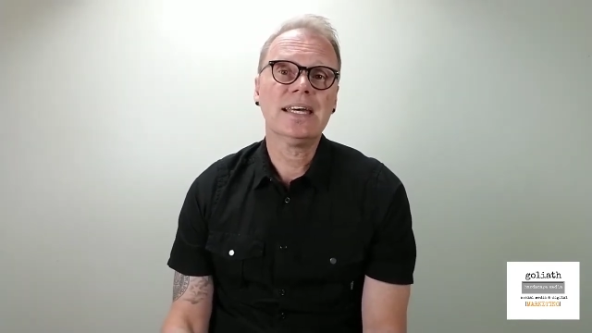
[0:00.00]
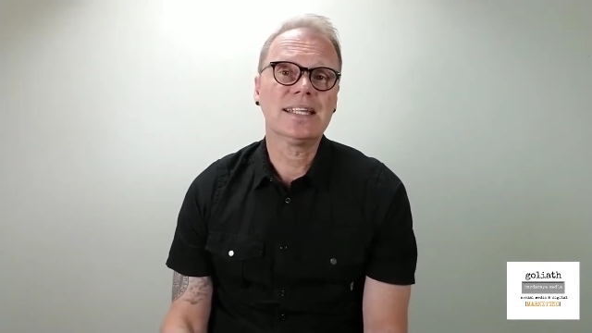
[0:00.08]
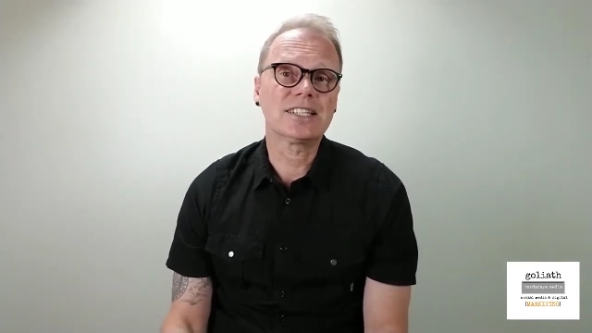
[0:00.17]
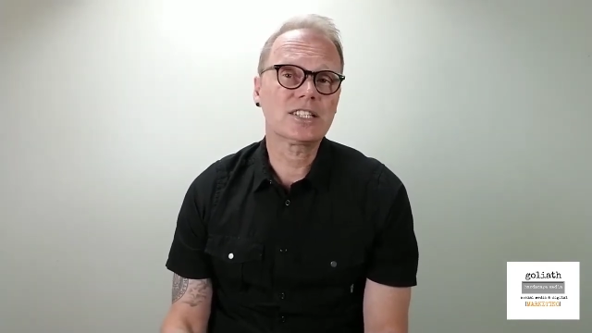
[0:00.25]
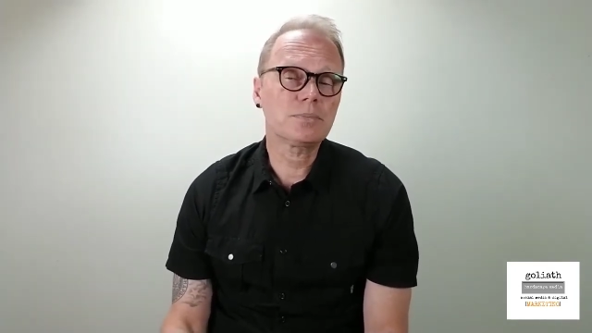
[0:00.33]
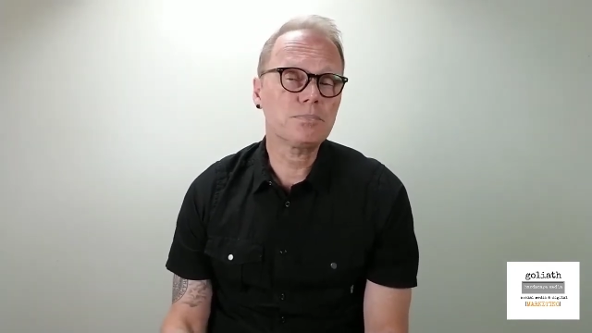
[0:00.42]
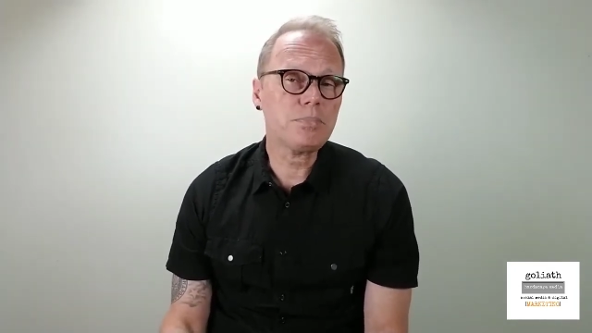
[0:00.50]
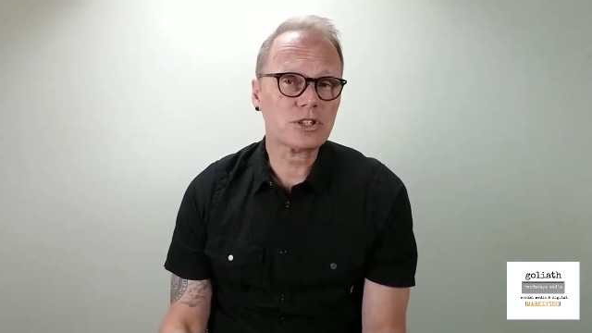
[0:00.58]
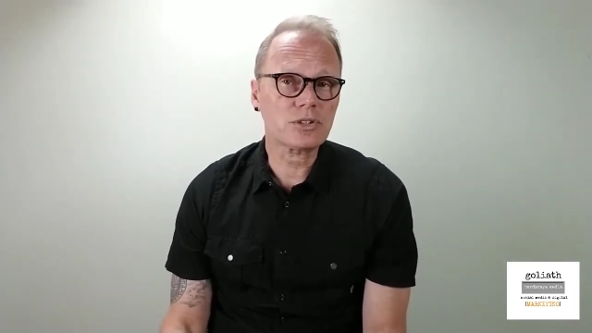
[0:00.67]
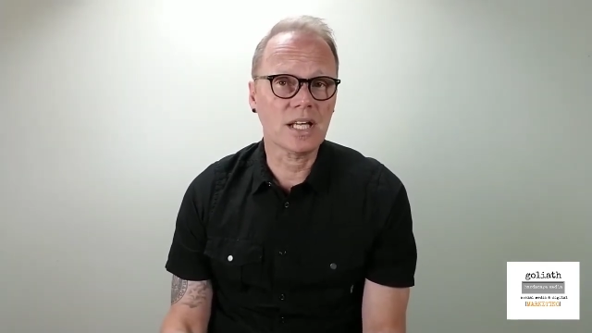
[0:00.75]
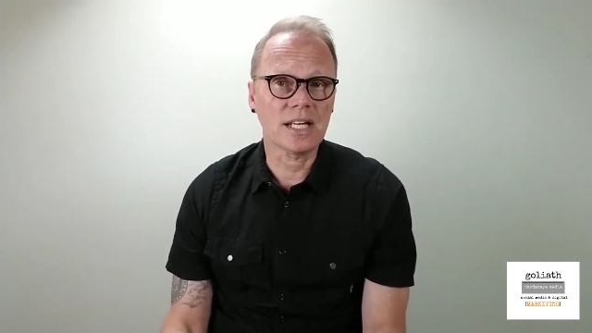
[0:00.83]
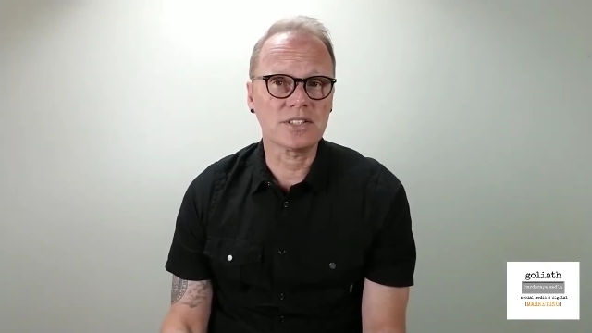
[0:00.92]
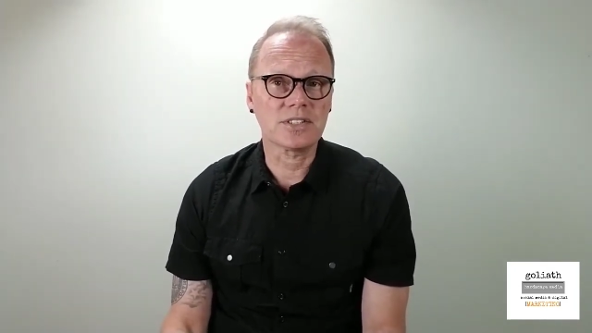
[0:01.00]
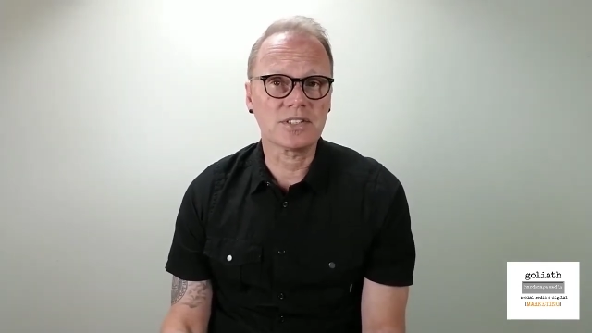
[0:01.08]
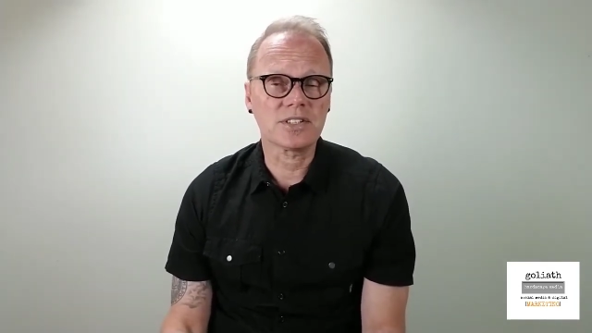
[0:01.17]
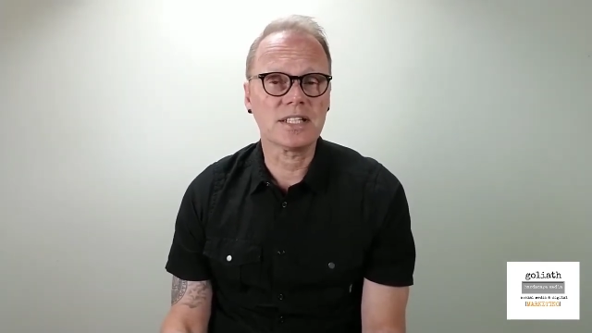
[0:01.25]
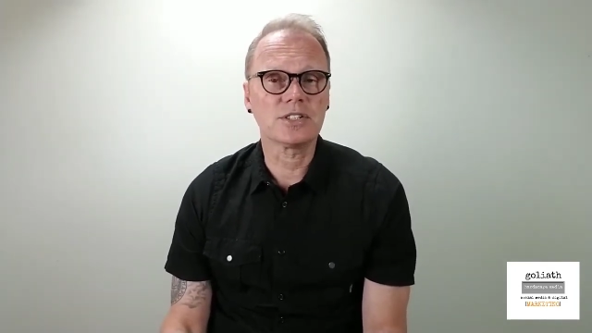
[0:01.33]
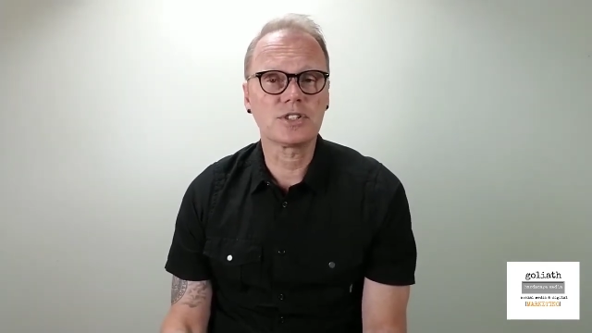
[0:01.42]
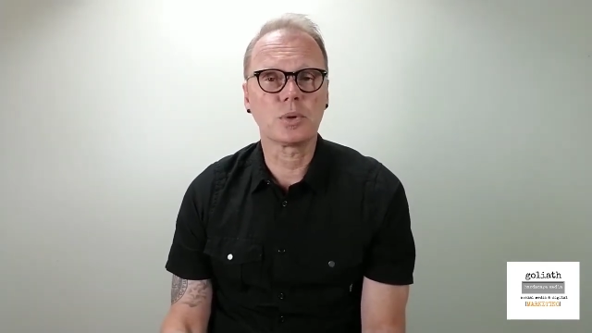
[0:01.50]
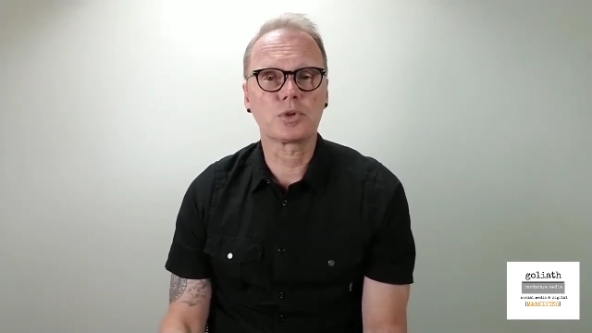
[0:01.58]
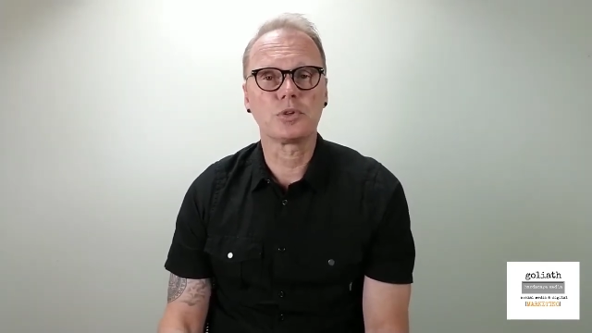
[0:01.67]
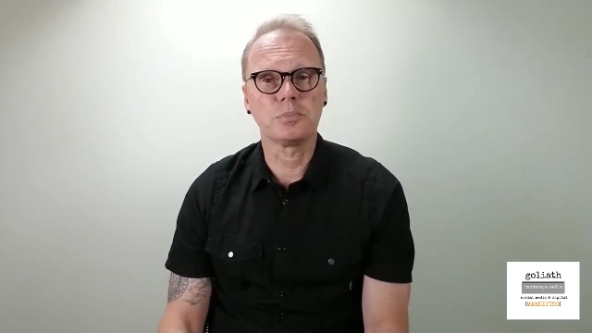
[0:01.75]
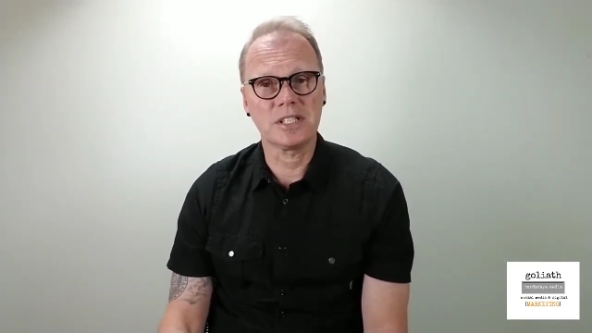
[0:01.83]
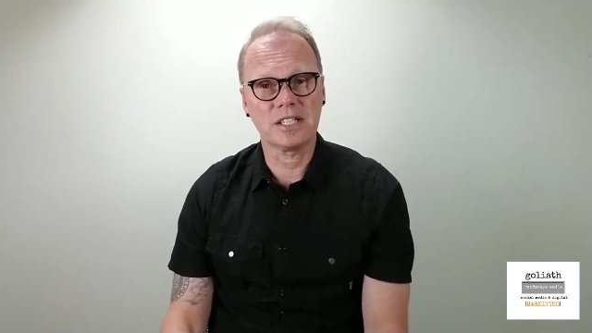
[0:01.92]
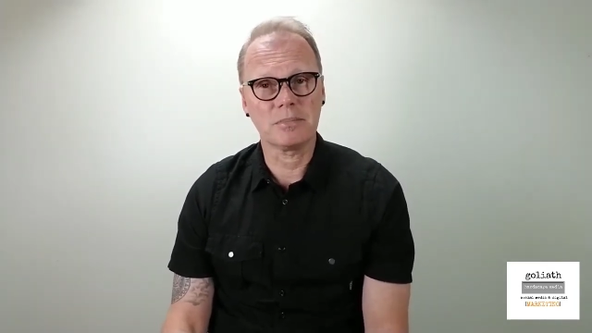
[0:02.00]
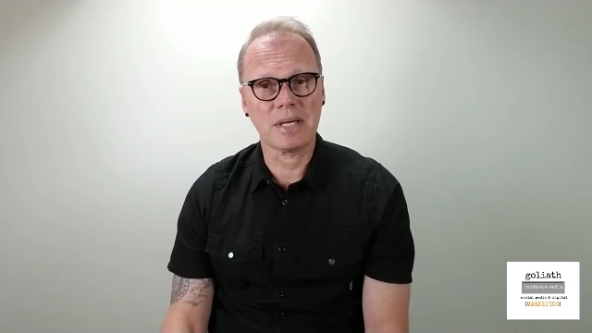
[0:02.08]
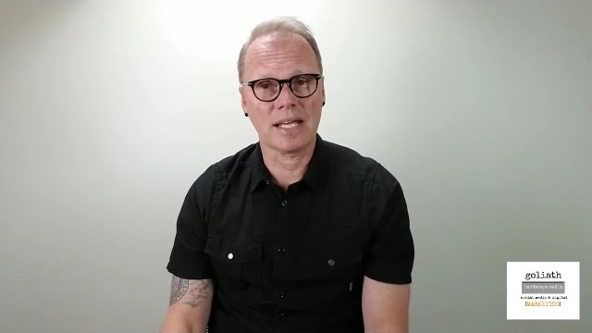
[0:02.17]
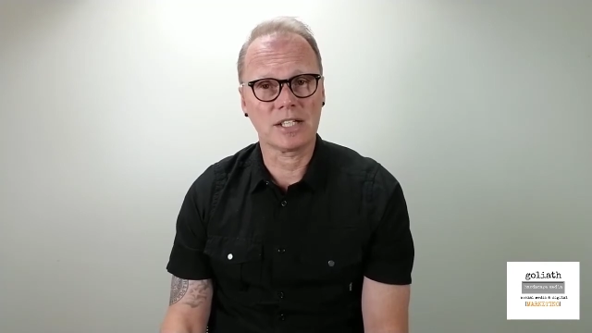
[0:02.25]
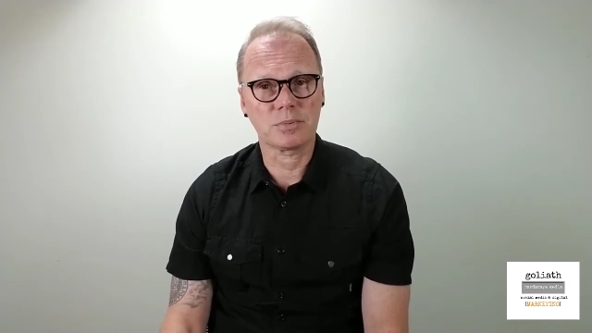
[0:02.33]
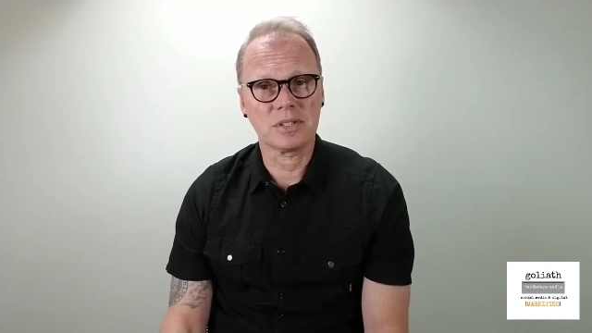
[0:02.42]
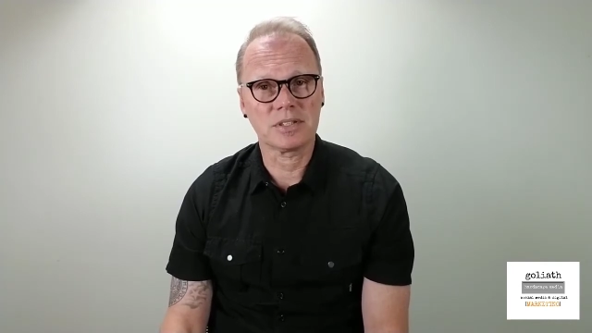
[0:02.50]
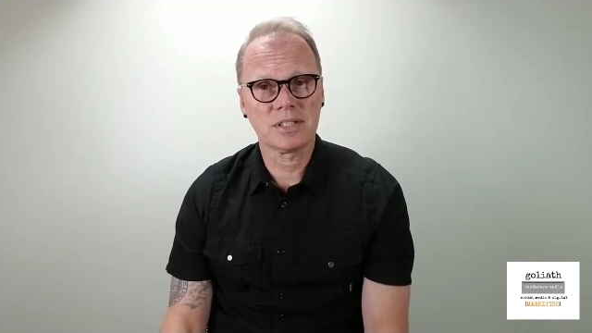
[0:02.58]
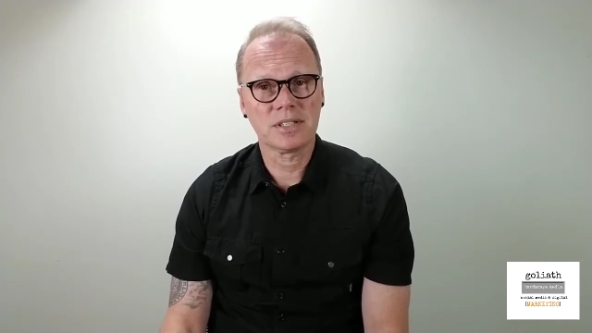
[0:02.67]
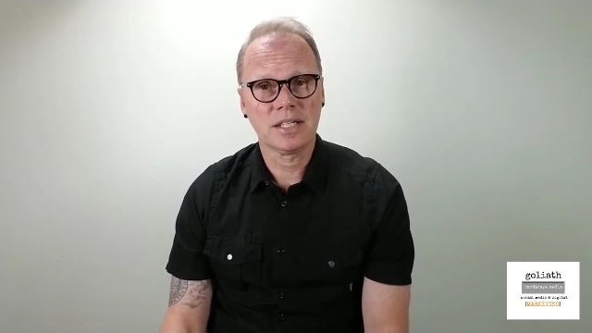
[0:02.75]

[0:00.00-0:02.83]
that specializes in social media management,